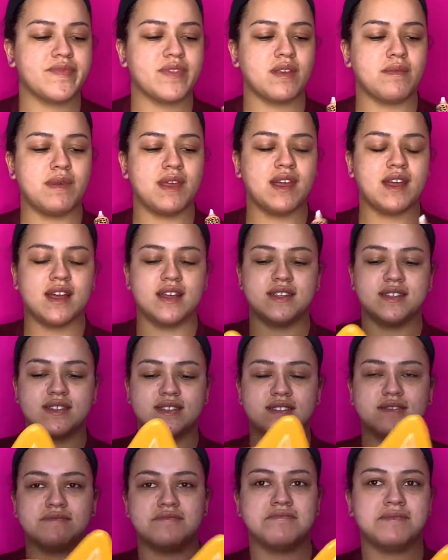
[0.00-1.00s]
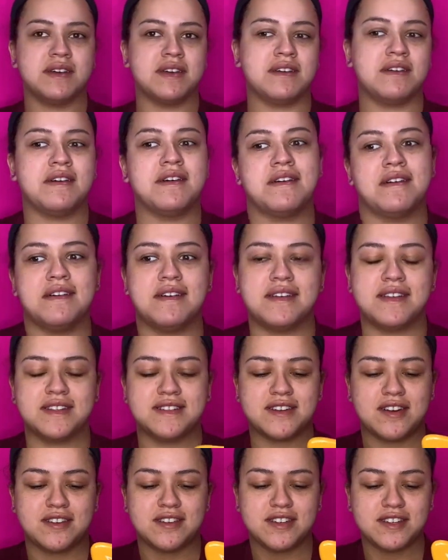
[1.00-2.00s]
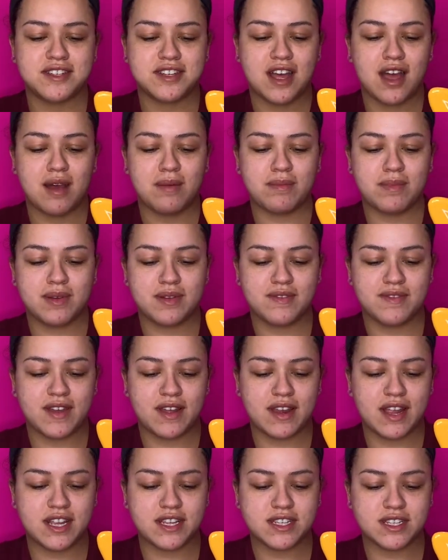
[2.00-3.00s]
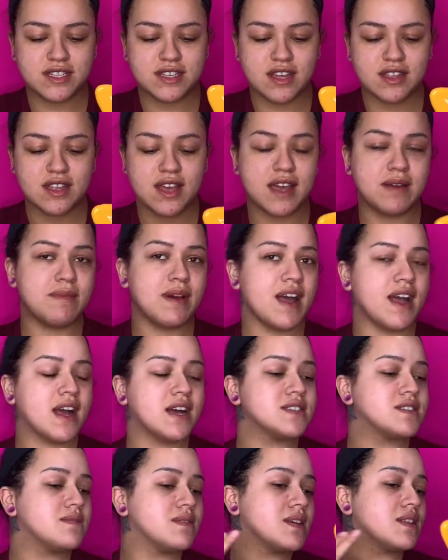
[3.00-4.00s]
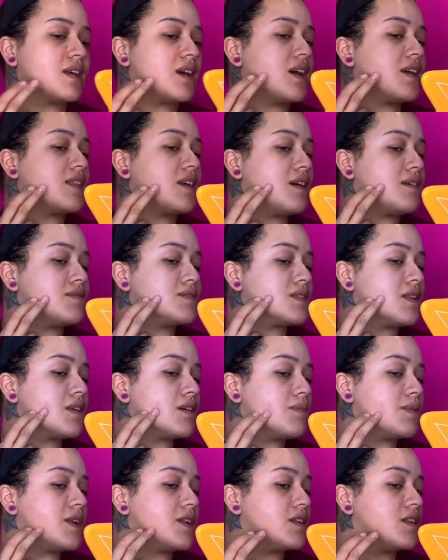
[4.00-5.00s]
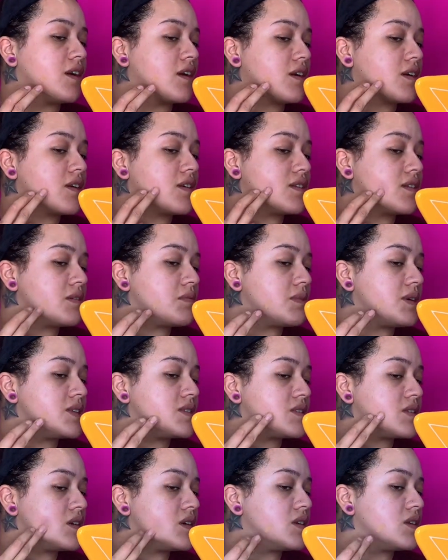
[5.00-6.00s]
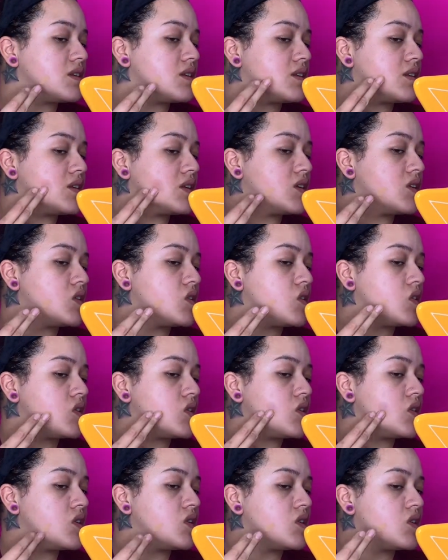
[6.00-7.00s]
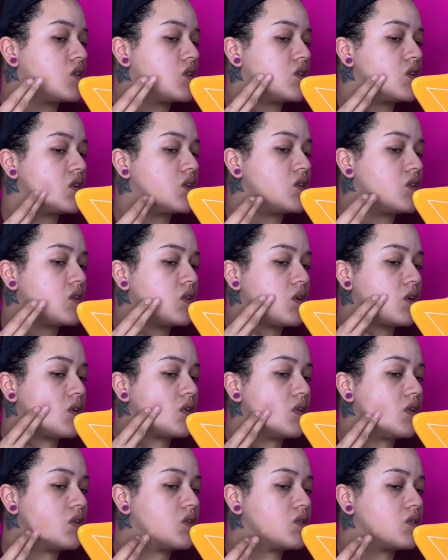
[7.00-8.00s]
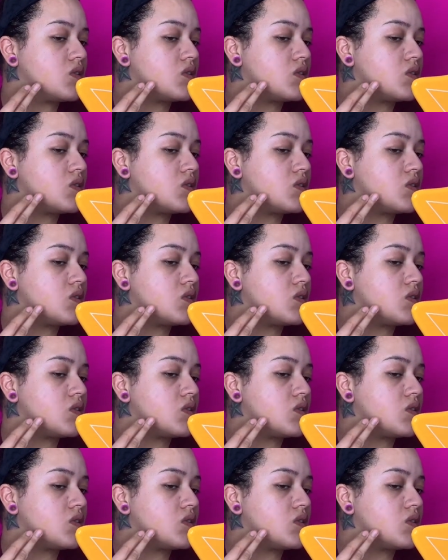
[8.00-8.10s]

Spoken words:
because it's hard to shop foundations online. I got something that I thought was a little bit darker than my skin. Oh no.